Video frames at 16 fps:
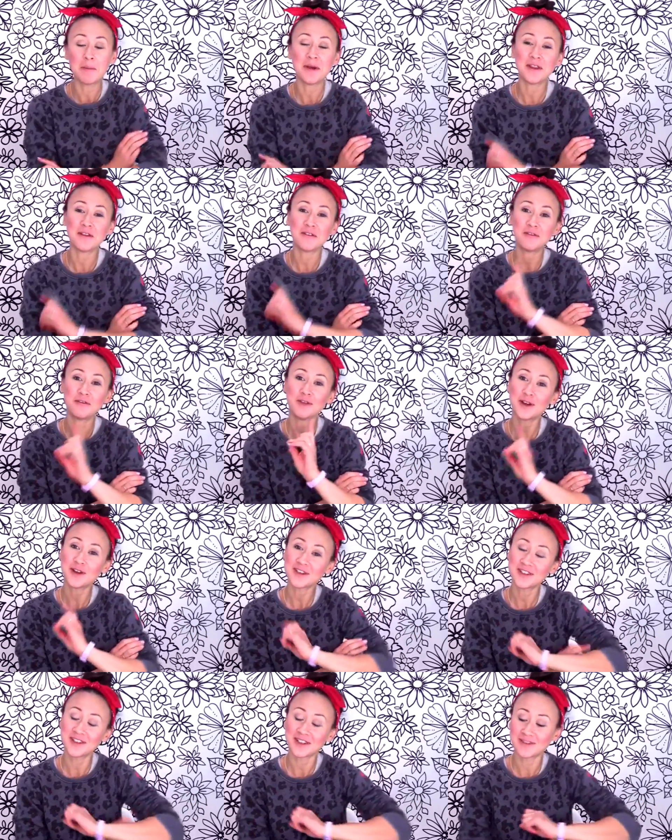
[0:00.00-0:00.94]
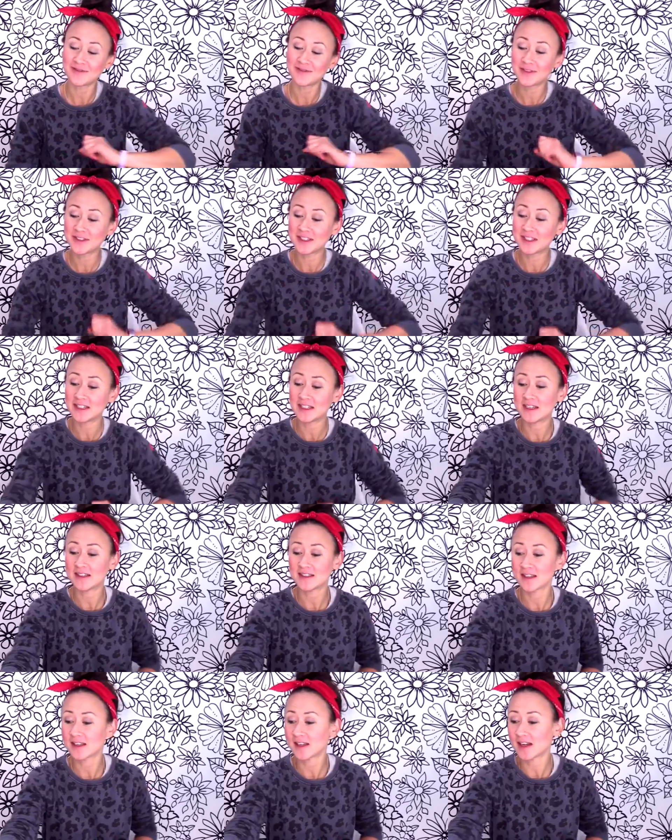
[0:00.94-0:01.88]
by the first in
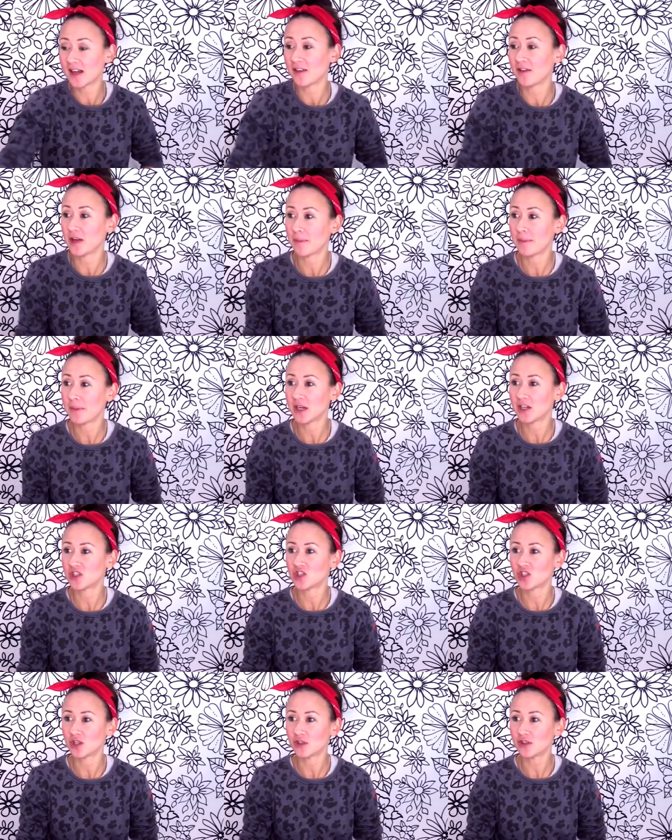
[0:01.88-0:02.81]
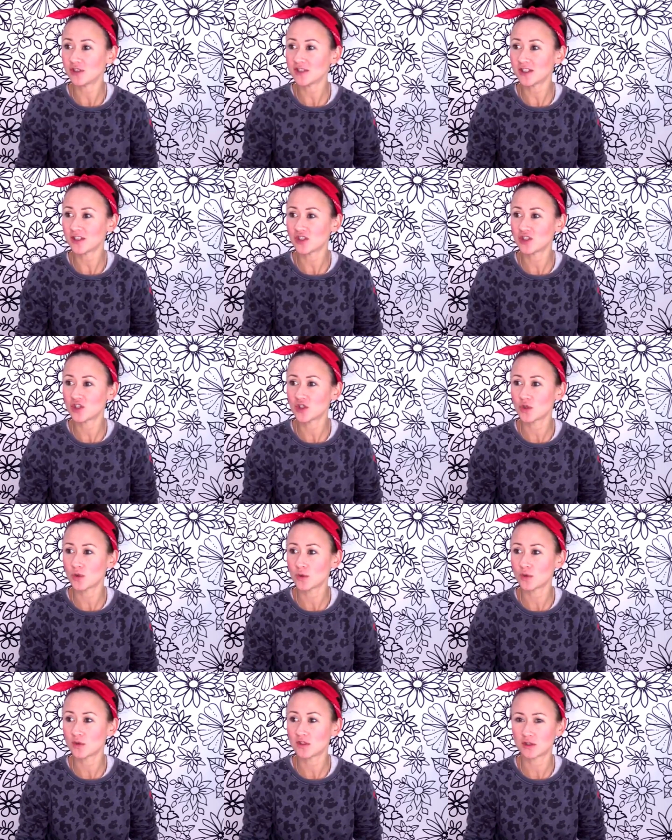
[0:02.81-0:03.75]
today's gallery pictures
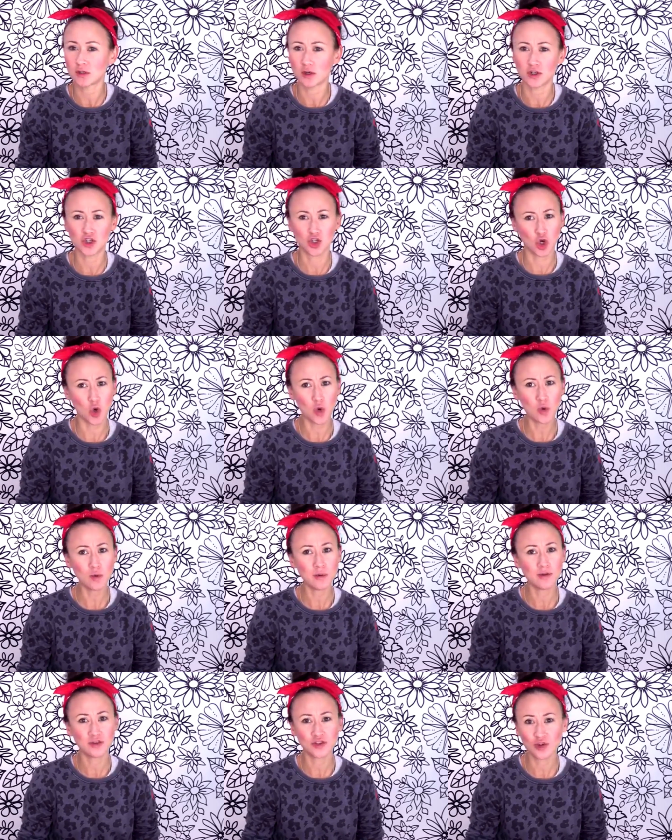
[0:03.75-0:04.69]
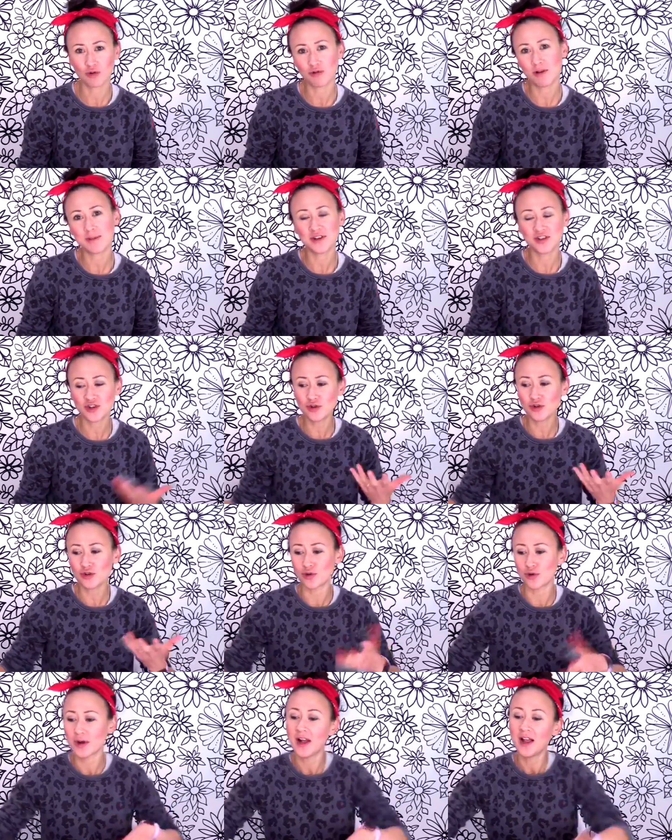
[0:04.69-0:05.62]
show show show what we
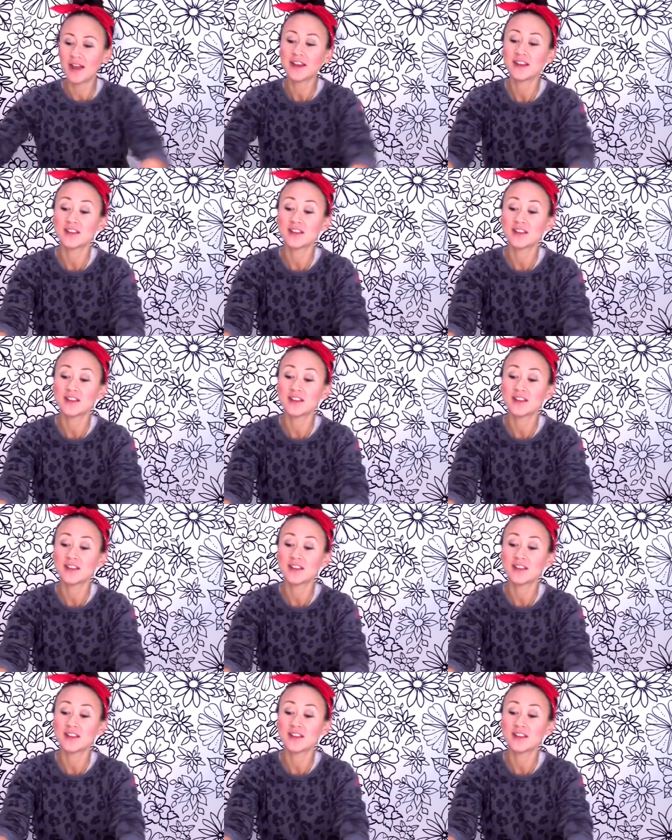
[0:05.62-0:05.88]
show.